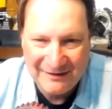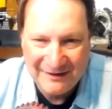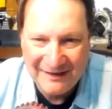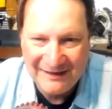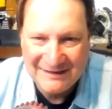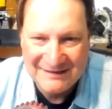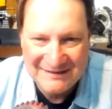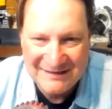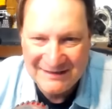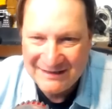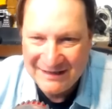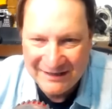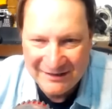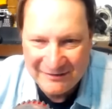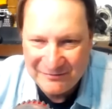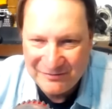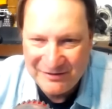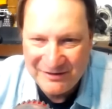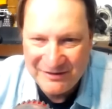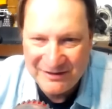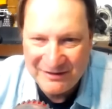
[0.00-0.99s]
I can see that
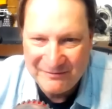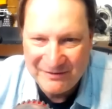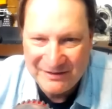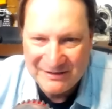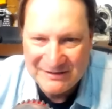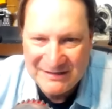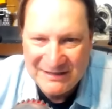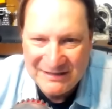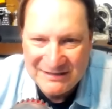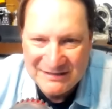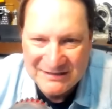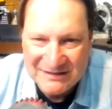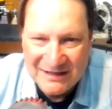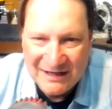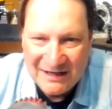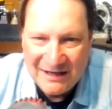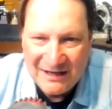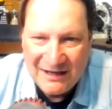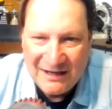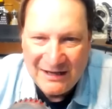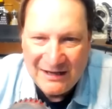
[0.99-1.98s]
completely, because he's
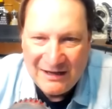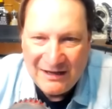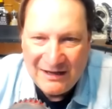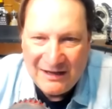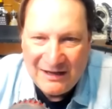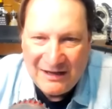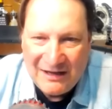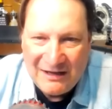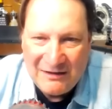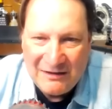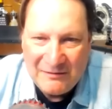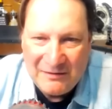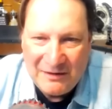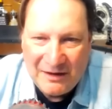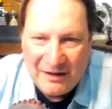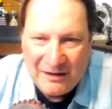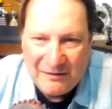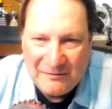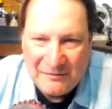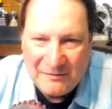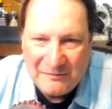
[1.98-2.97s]

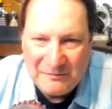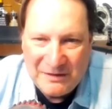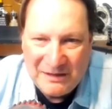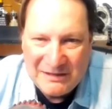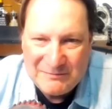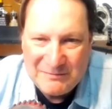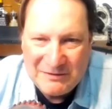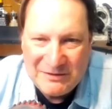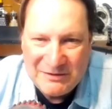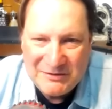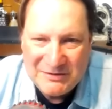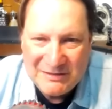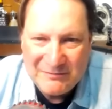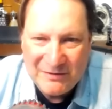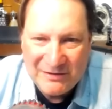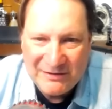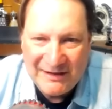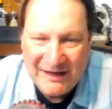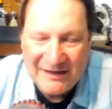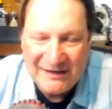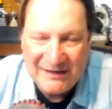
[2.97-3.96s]
been using
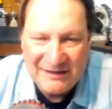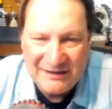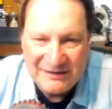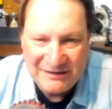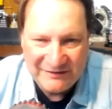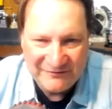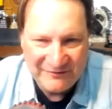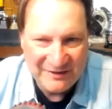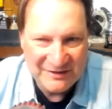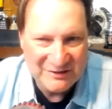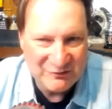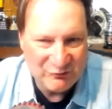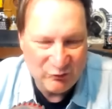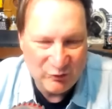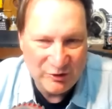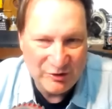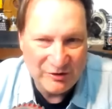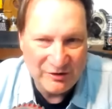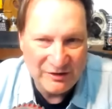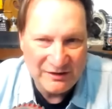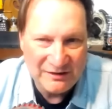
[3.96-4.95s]
McLeod in a defensive
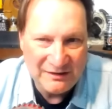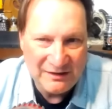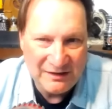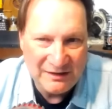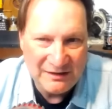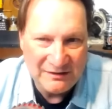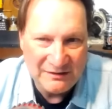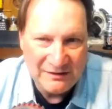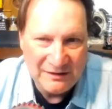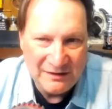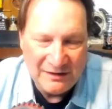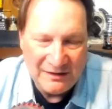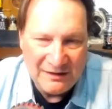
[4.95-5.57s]
role, and there